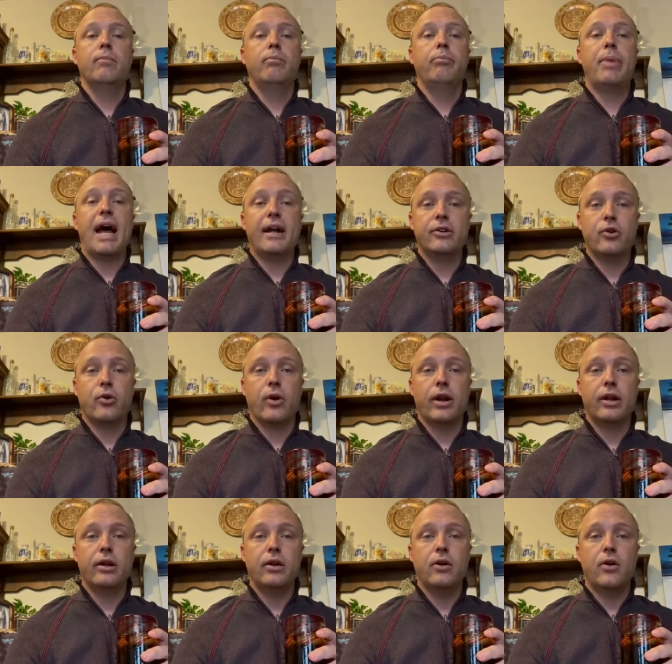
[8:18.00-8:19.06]
bad
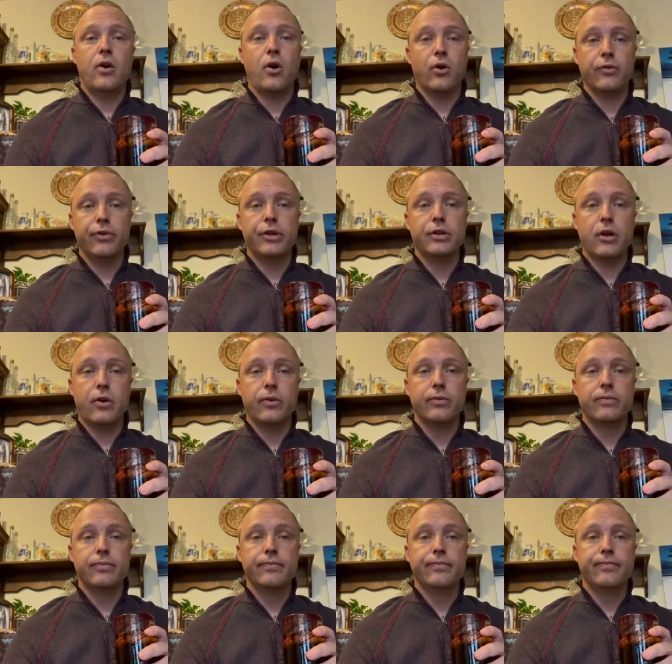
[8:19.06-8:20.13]
credit RV loan.
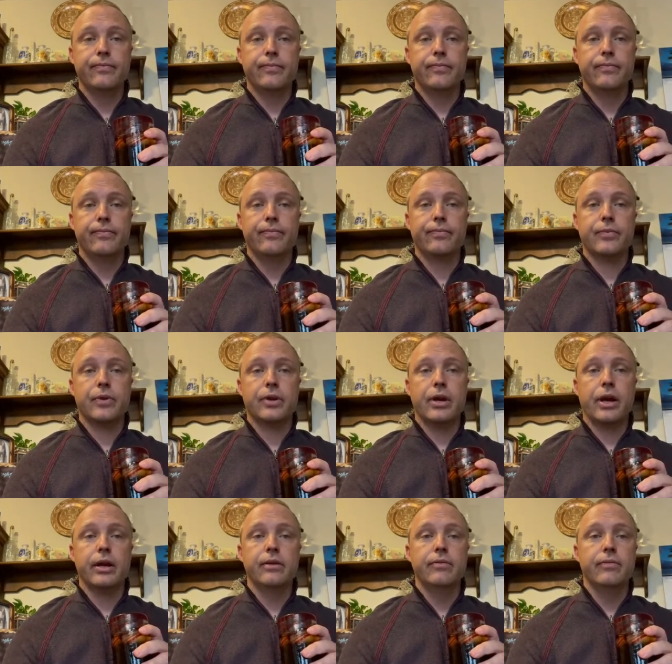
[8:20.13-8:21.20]

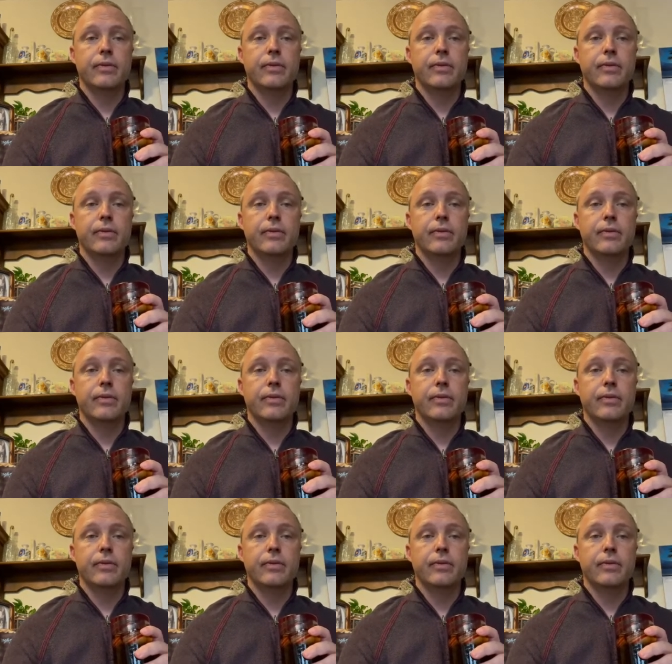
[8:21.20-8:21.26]
Okay.